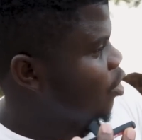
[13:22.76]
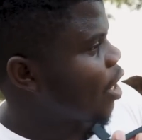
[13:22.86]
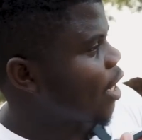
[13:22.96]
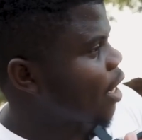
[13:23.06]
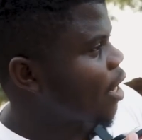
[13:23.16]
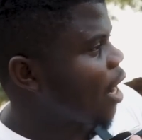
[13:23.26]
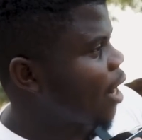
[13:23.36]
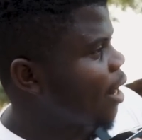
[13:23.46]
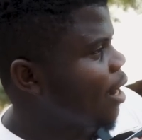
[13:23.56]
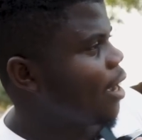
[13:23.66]
You're in
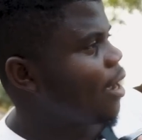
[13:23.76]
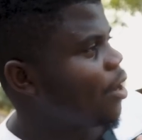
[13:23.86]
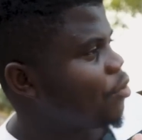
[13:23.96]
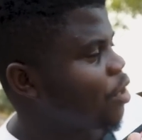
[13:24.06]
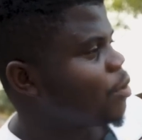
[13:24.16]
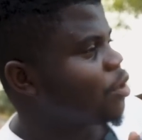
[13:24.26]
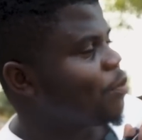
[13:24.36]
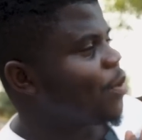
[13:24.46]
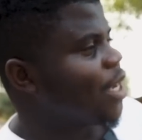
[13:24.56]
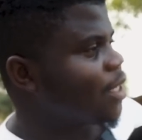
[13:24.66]
Accra, which means you're
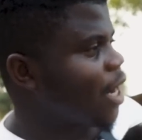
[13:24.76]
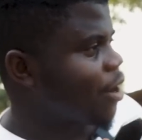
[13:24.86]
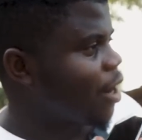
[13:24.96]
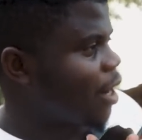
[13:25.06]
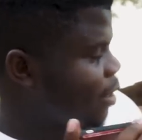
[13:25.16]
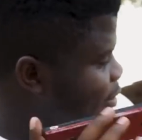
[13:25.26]
based in Accra.